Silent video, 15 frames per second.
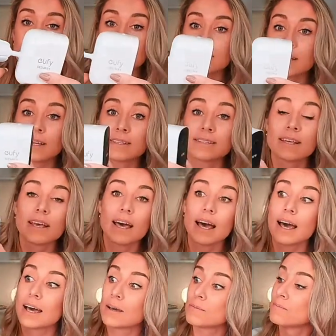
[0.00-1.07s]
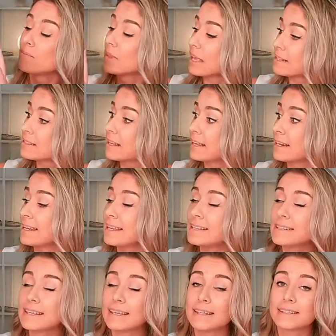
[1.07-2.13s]
one does uh, is an
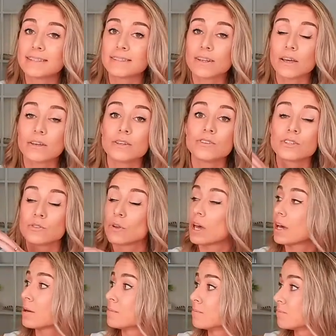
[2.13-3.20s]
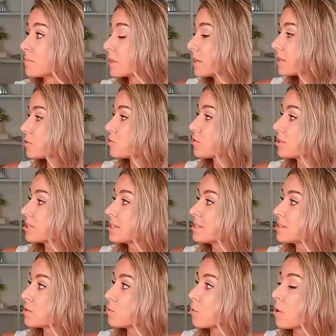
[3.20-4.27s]
easy install. You just um, drill it
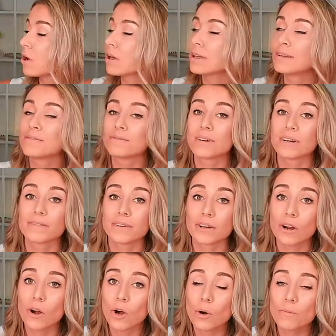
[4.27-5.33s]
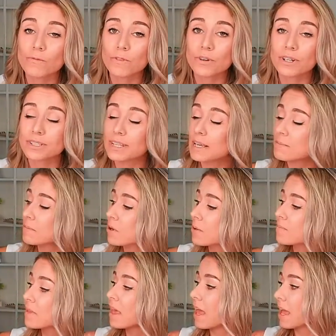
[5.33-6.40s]
into the wall in front of your home, for
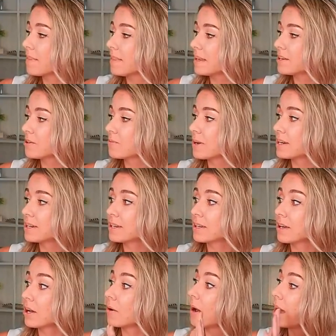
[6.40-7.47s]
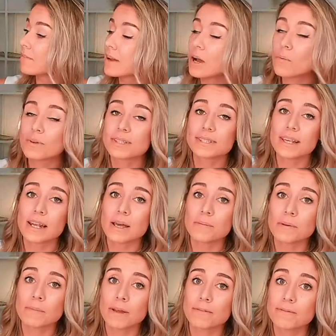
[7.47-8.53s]
example, and then you're ready to go. I've got one set
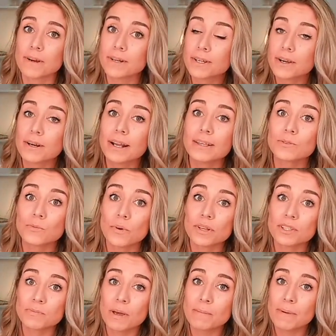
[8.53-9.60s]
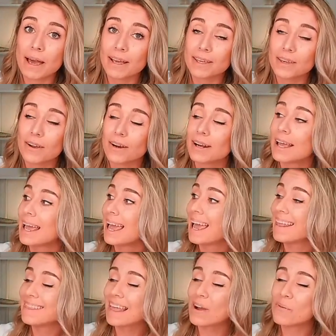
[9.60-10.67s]
up in my front yard as well as my backyard,
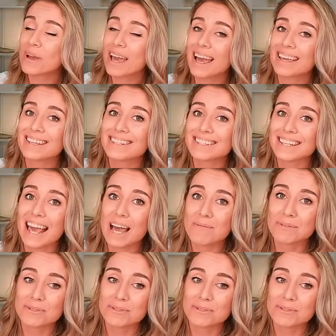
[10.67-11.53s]
and that way I can see